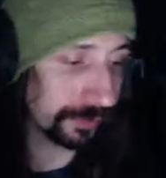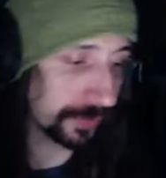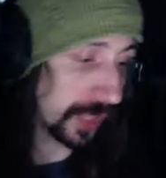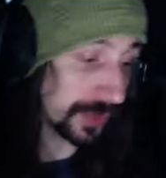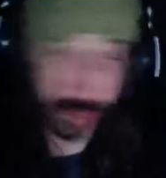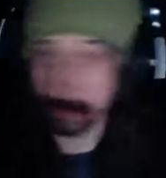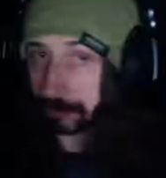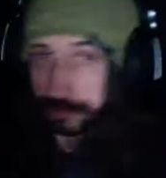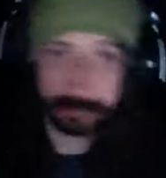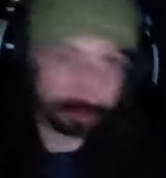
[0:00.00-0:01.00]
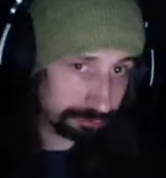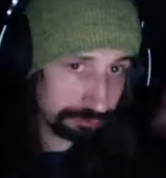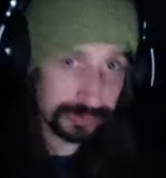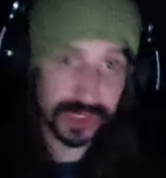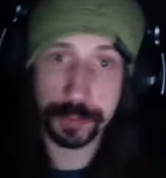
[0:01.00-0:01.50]
Still,
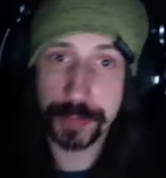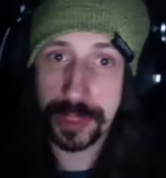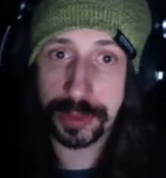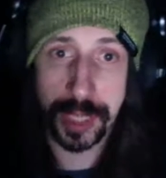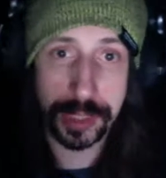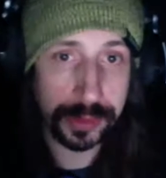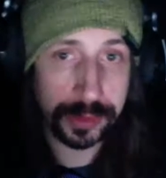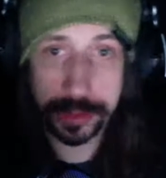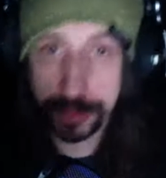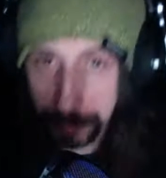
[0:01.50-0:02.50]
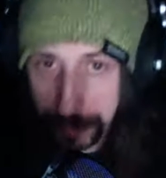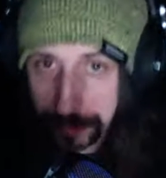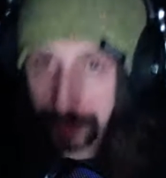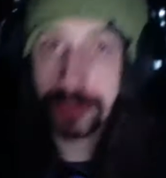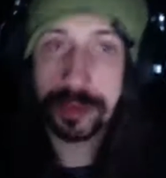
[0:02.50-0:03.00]
no one batted an eyelid. It had been
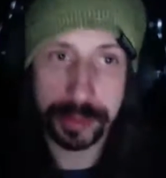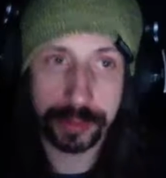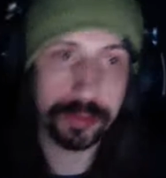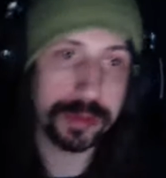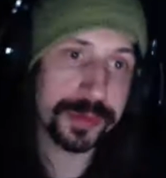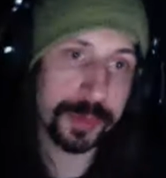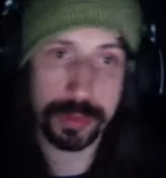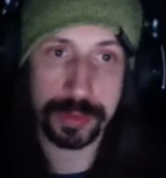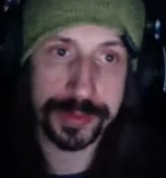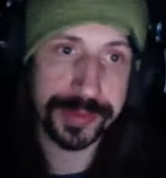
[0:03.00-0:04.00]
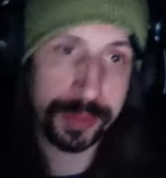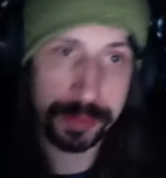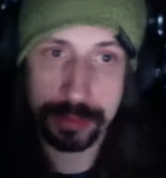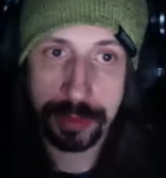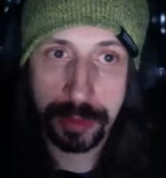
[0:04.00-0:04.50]
done, and orders were orders.
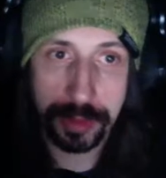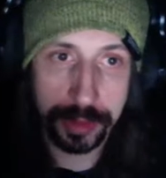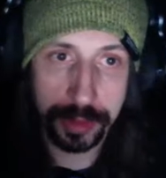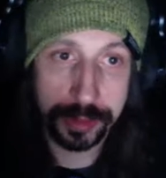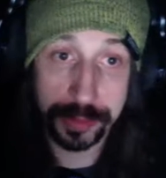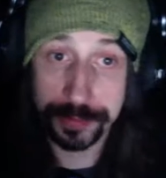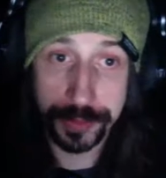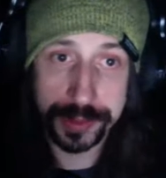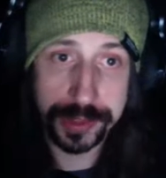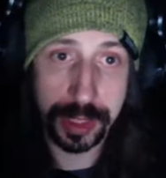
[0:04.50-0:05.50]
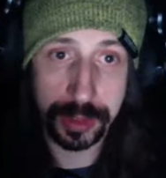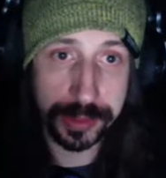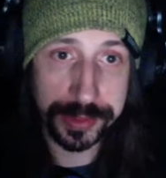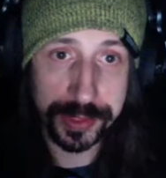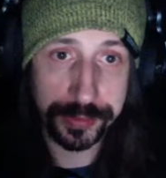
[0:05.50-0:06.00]
The infected
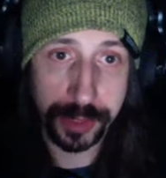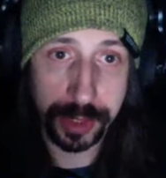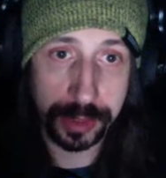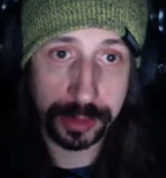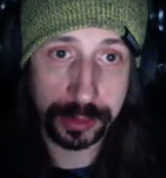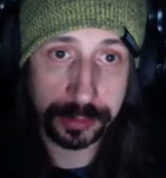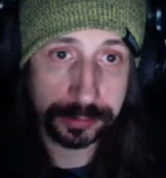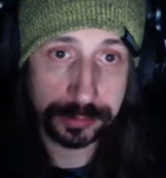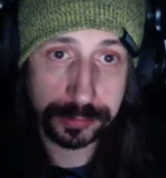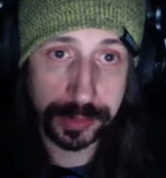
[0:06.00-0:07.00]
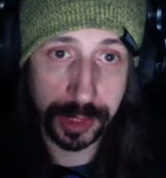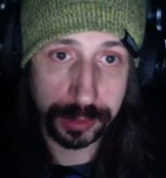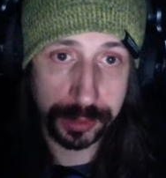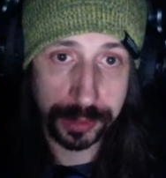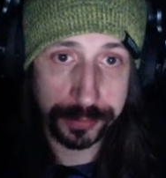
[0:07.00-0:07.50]
colonies never got
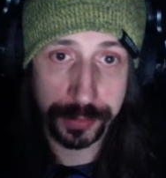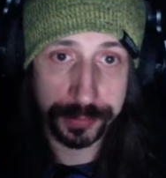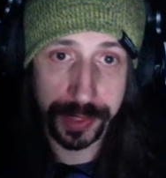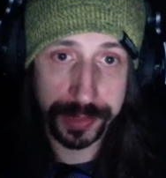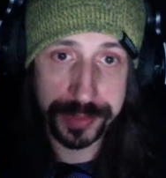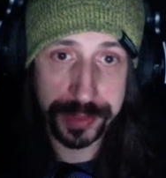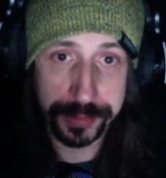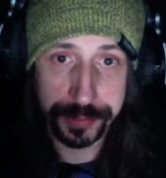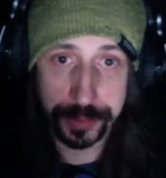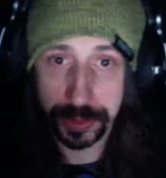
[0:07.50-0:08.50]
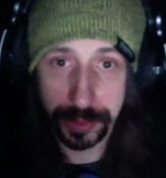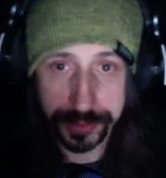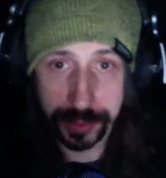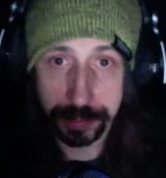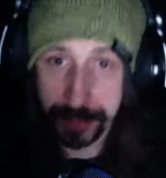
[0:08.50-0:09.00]
the info fast enough to realize
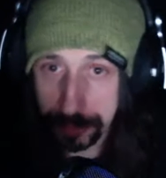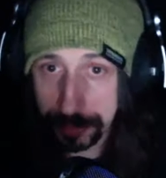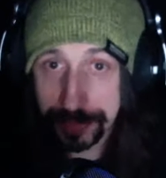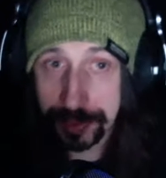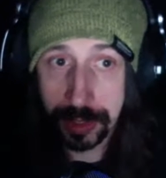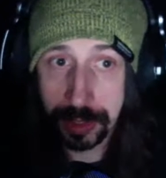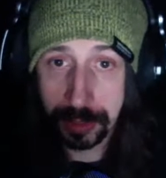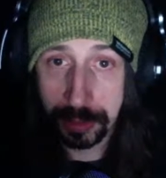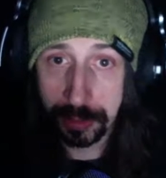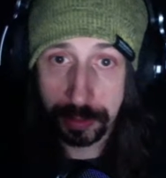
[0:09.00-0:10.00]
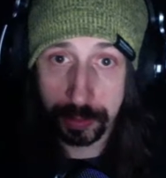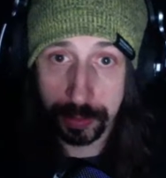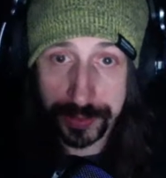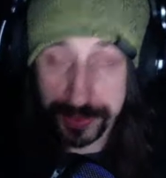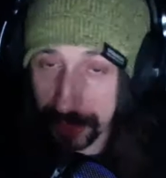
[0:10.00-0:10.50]
our appearance
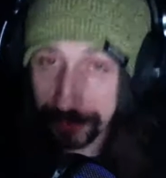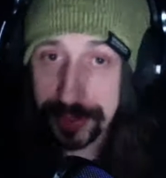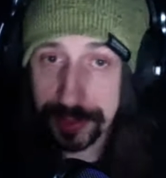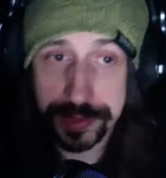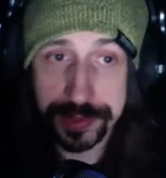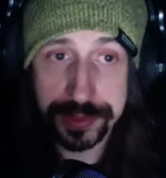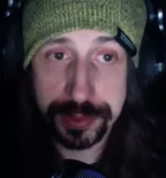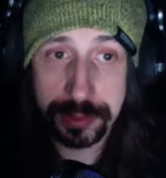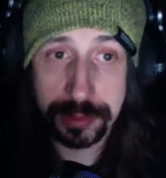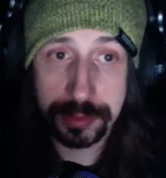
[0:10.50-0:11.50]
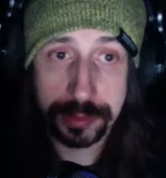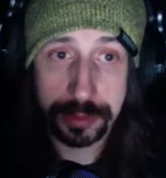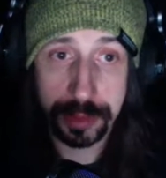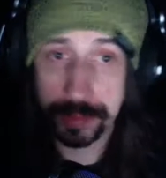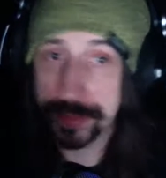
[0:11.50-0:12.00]
was a death sentence.
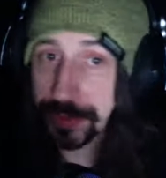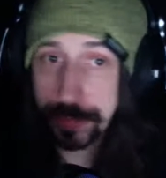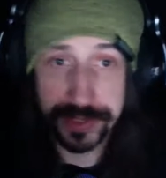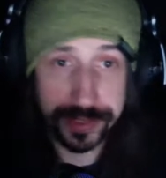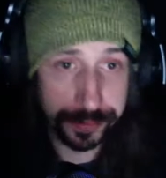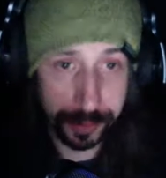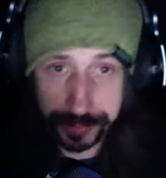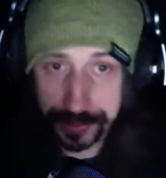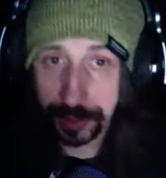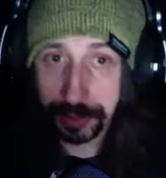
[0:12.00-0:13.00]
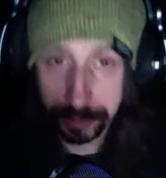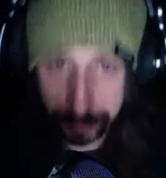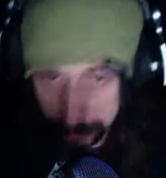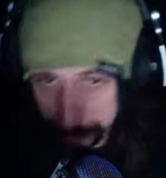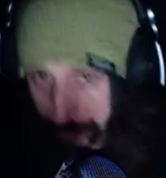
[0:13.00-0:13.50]
Always too busy focusing on their
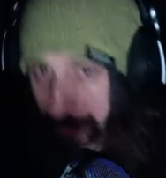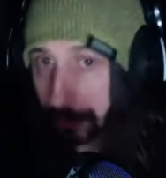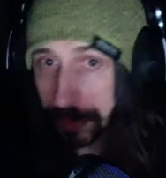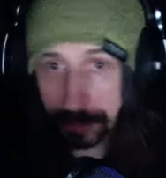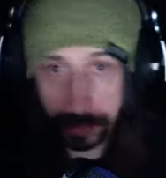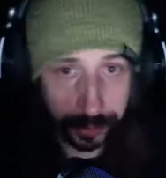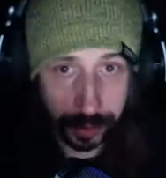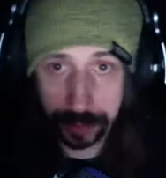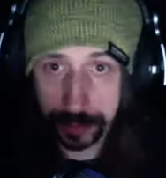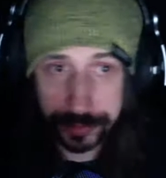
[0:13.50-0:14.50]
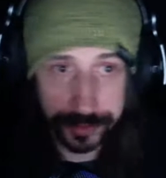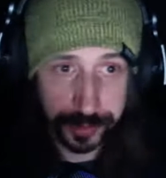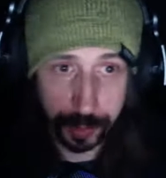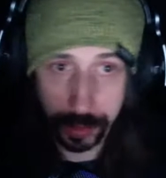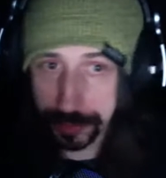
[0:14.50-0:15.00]
current predicament. The other colonies
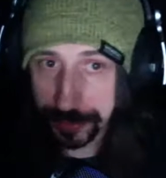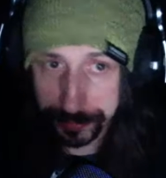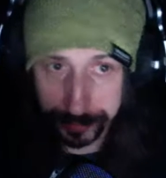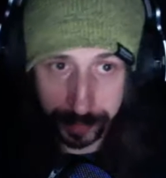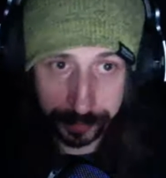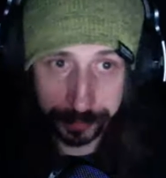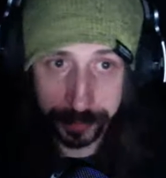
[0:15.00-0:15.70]
just wanted to survive.